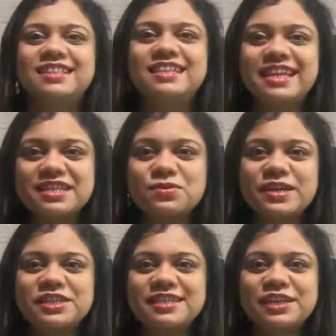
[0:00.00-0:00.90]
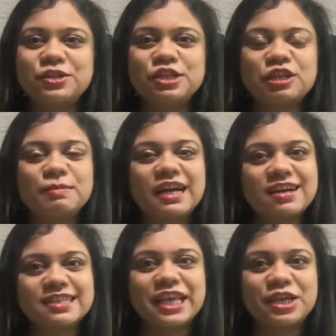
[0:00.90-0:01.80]
The next question that you should be
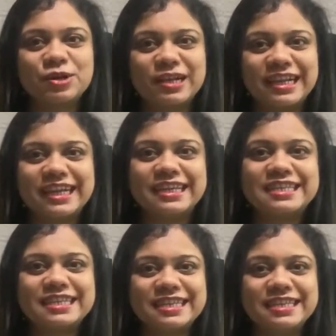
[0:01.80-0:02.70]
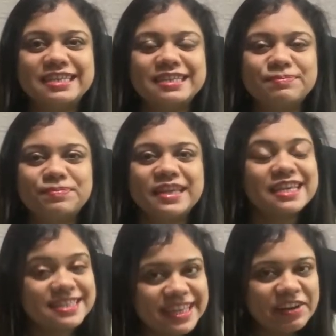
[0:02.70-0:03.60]
asking your client is
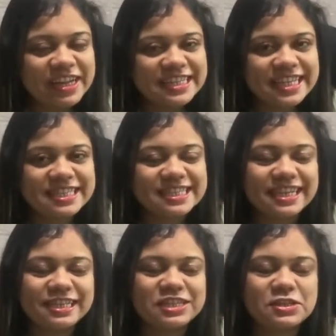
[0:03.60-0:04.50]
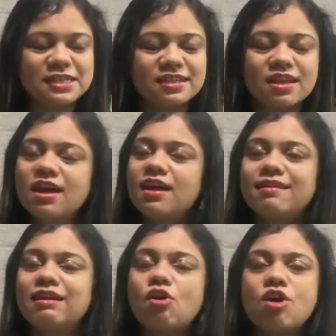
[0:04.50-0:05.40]
there a content style sheet?
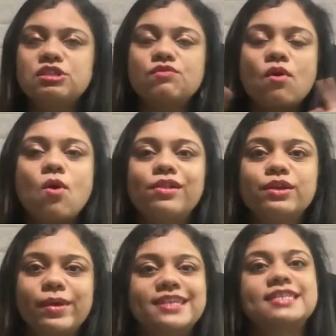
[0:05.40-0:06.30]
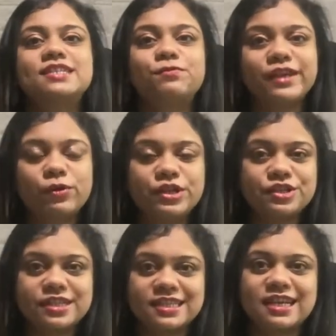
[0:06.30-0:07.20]
Now, out of all the questions that we are going to
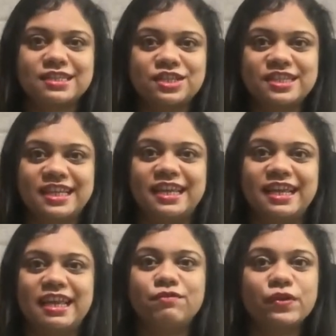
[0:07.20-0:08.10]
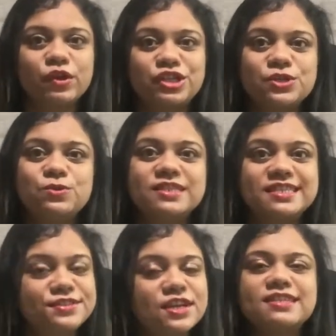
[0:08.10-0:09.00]
discuss today, if you could choose
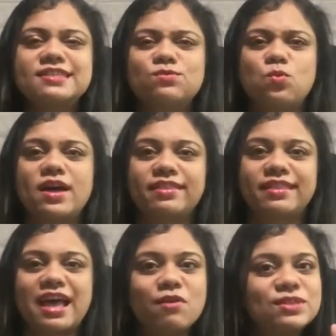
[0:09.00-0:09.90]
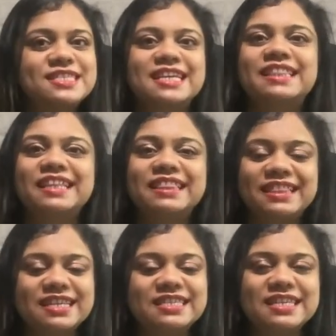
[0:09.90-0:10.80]
just one, I would say then
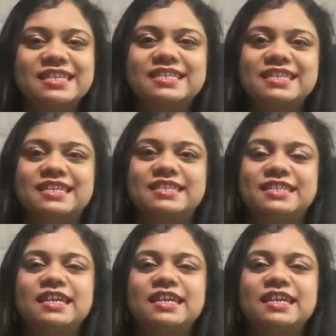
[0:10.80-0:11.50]
this is it.